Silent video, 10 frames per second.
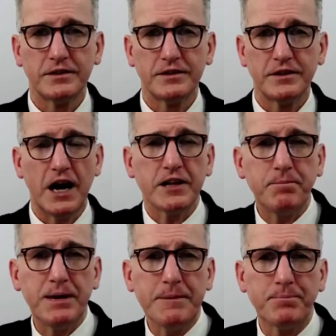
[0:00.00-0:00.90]
other
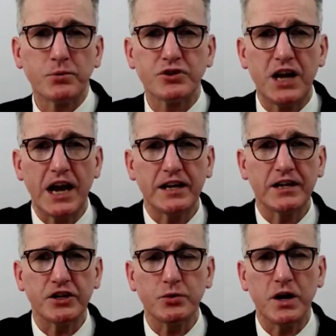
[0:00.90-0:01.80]
people saying that
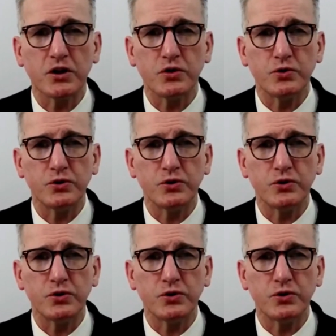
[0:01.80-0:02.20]
you are good.